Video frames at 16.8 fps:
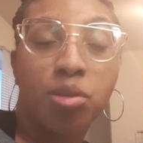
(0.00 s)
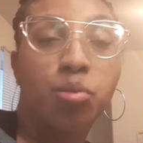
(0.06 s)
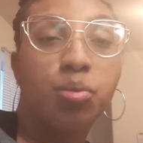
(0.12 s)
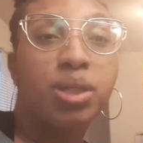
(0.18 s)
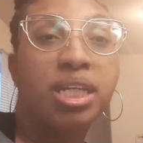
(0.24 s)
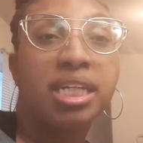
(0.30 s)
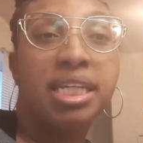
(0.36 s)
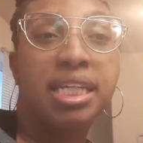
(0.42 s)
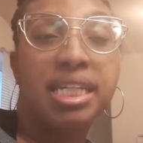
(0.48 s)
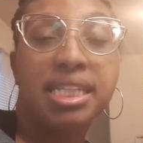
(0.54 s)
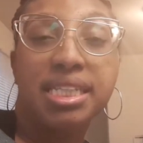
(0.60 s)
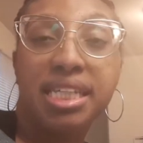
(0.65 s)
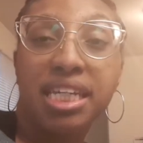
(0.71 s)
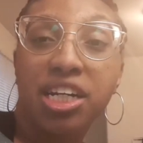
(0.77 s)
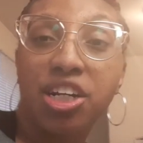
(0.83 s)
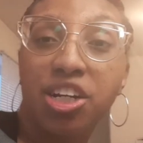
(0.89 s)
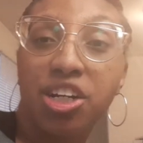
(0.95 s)
We can eat
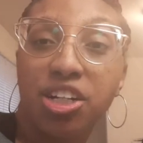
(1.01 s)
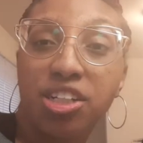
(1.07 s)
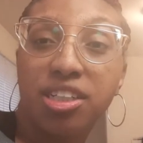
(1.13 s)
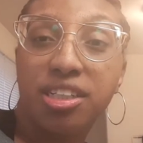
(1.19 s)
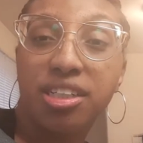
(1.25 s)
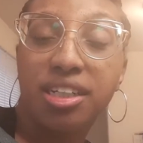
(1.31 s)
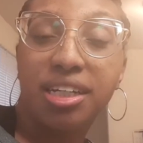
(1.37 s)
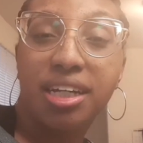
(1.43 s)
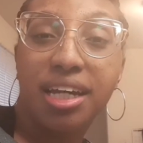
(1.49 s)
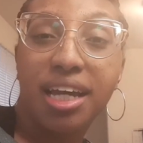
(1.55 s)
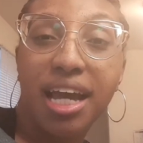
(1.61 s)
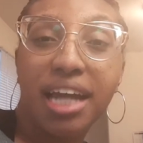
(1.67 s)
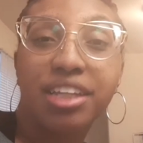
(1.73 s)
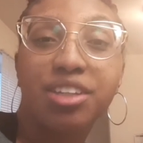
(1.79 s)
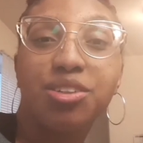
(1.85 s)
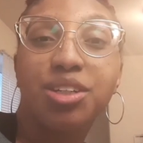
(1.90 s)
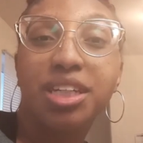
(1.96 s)
dinner,
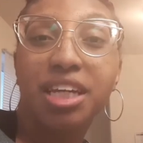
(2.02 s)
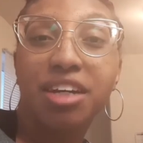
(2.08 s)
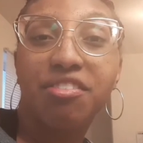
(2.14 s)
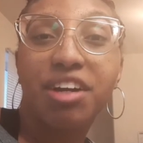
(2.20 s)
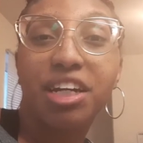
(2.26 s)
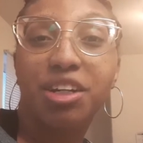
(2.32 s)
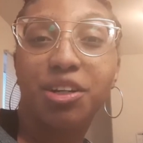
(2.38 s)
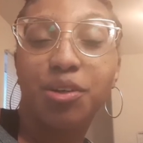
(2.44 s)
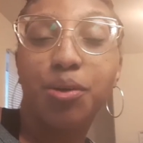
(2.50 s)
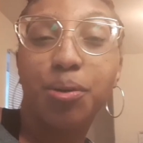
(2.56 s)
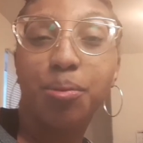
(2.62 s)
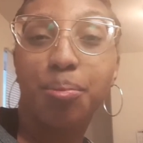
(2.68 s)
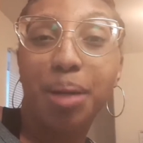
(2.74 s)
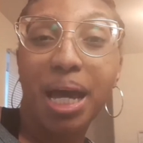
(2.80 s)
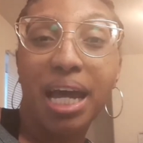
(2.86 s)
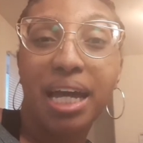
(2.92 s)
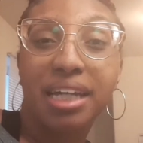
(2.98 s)
and you can get ready to go to
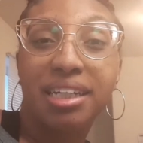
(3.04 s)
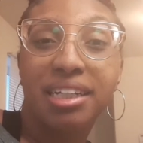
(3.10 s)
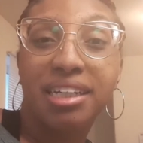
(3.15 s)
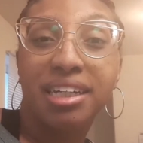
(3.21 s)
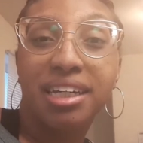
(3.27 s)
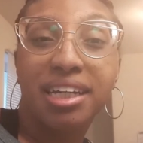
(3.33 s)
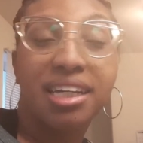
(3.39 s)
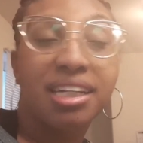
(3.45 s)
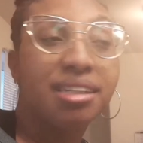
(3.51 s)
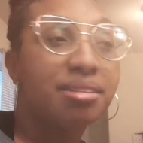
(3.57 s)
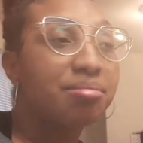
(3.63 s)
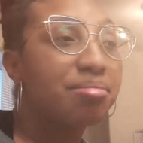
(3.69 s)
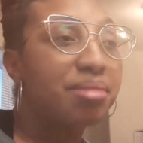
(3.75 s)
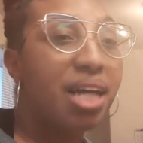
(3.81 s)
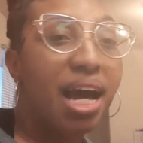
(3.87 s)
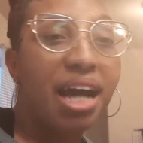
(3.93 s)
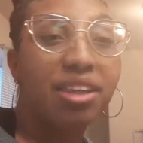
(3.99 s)
bed."
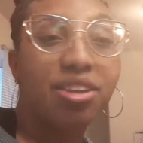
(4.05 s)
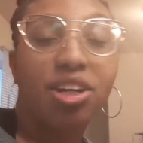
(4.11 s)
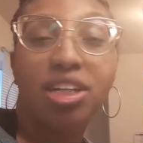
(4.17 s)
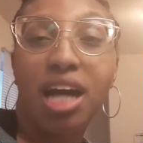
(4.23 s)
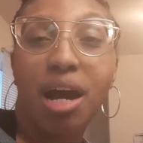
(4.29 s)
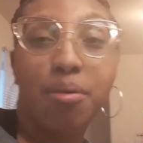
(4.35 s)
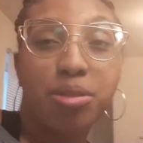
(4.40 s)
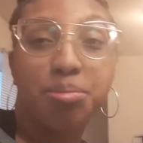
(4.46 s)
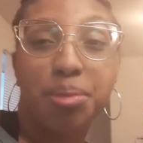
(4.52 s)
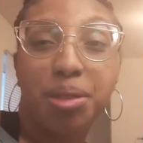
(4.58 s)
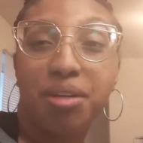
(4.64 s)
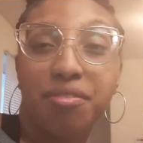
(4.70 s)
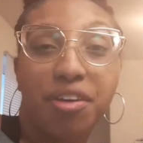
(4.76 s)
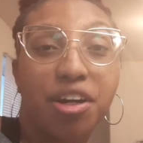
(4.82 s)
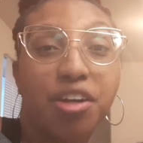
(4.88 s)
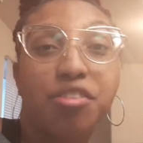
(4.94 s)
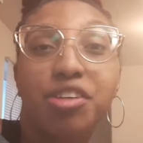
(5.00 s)
I thought I was
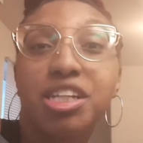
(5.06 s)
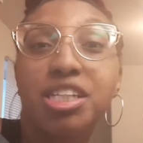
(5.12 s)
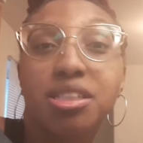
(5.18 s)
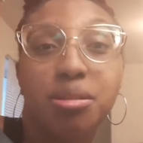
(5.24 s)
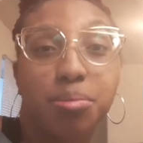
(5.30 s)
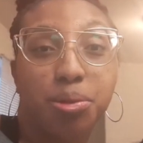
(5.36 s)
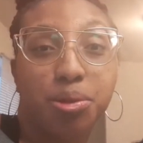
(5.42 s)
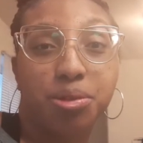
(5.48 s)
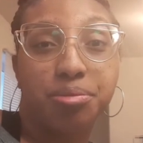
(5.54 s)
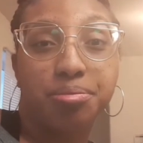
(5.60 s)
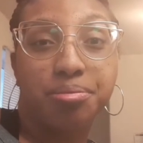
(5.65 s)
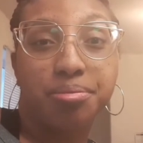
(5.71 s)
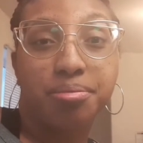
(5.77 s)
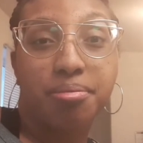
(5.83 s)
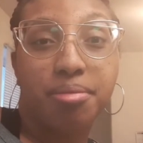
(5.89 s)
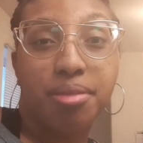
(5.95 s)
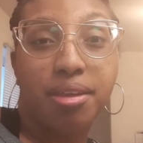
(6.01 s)
being very reasonable.
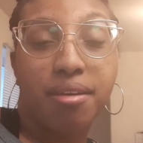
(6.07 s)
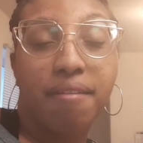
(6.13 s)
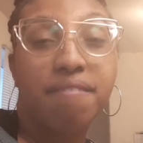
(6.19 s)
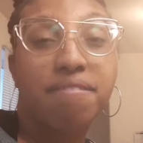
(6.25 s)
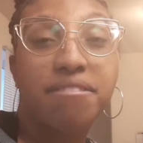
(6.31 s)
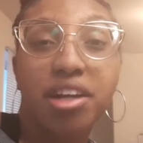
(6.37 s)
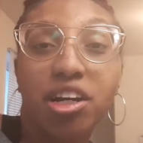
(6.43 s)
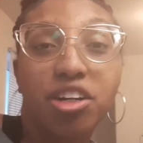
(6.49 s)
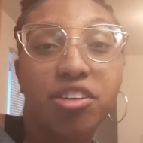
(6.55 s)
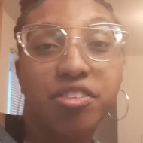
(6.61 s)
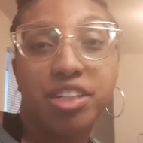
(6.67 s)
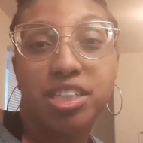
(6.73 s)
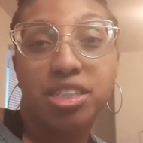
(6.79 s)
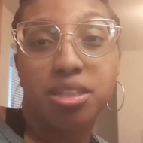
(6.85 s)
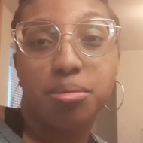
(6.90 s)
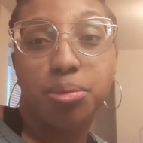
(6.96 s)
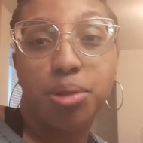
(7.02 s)
Very
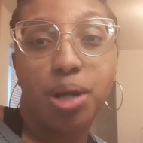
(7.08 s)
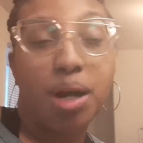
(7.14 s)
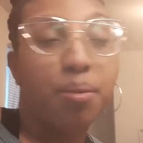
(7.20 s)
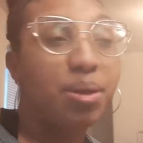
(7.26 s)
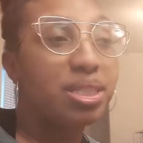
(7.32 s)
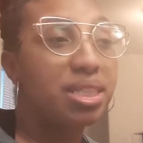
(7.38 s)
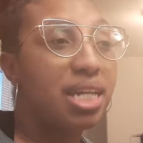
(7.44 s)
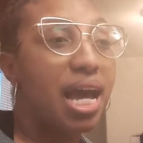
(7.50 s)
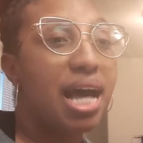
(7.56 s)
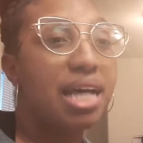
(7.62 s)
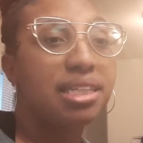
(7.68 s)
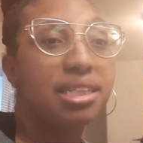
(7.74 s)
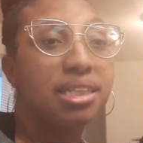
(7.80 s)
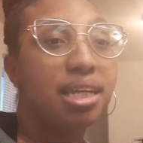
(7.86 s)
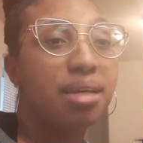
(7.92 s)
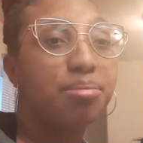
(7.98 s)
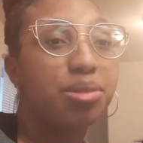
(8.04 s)
reasonable. I wasn't
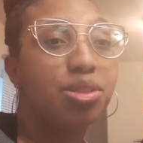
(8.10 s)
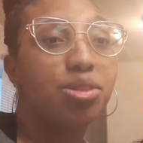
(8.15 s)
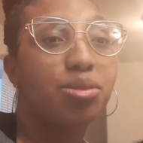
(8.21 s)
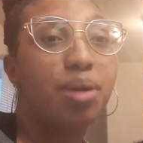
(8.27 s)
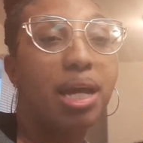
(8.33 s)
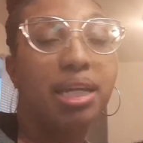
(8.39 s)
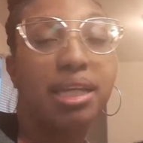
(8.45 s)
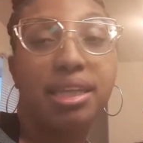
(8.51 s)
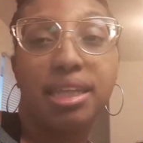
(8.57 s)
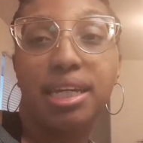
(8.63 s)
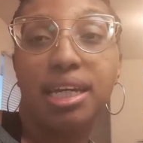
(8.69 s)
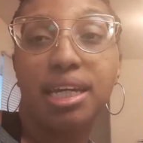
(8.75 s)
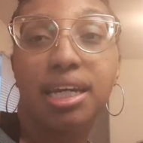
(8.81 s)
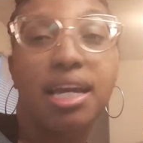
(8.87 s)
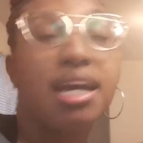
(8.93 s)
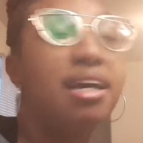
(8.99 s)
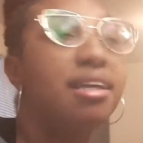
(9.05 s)
asking them to do
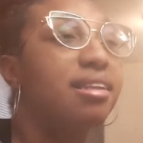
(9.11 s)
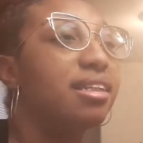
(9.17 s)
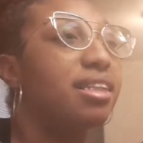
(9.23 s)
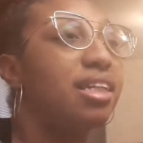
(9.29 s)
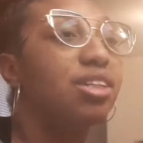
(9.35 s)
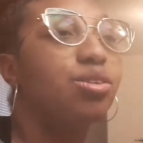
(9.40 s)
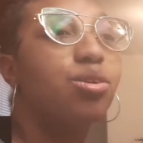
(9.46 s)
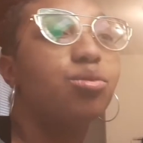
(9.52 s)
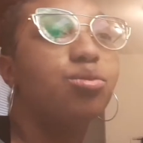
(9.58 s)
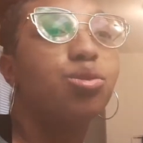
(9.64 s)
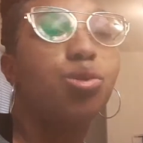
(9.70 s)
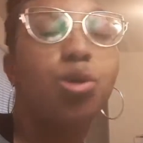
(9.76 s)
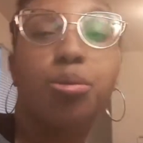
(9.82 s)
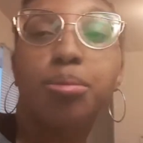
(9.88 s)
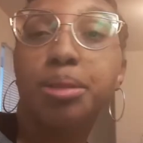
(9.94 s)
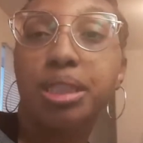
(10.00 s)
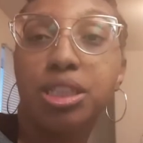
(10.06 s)
anything that they don't
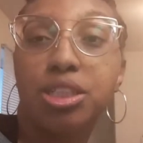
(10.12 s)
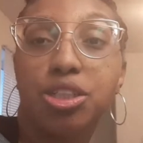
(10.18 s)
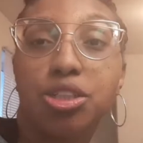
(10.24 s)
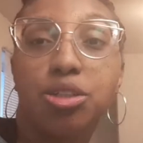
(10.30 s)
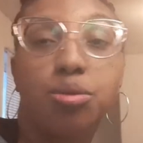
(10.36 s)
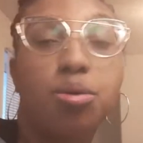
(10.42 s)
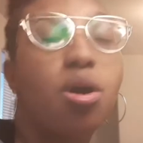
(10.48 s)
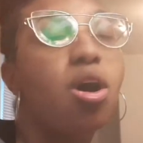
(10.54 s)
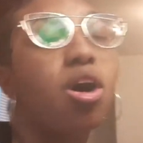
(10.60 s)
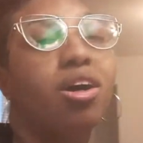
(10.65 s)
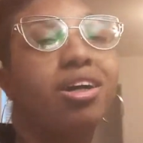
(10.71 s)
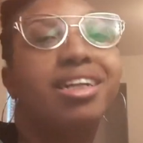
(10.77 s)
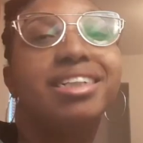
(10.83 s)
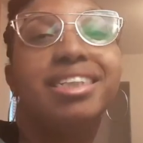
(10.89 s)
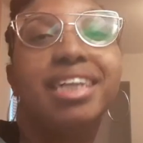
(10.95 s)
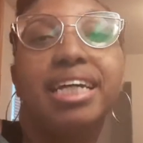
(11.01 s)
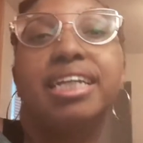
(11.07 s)
normally do on
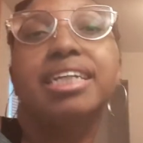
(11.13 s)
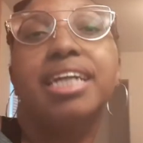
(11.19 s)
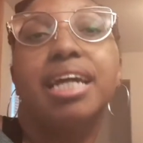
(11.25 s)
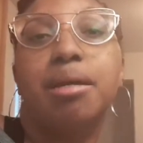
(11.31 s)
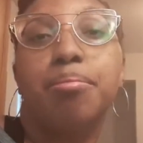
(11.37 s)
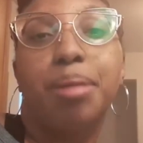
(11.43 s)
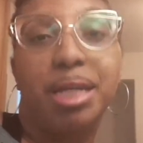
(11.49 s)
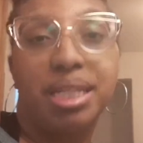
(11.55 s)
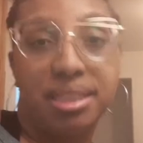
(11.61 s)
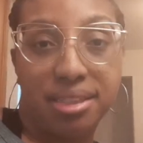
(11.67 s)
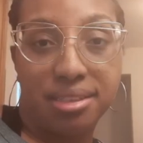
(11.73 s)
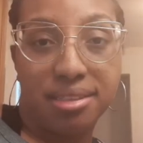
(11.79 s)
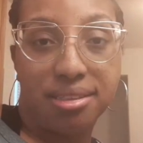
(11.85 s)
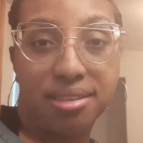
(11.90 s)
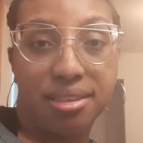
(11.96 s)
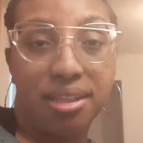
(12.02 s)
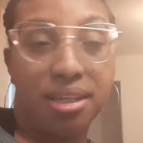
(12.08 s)
a day to day
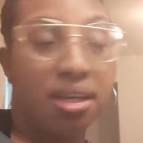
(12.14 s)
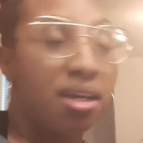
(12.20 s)
basis.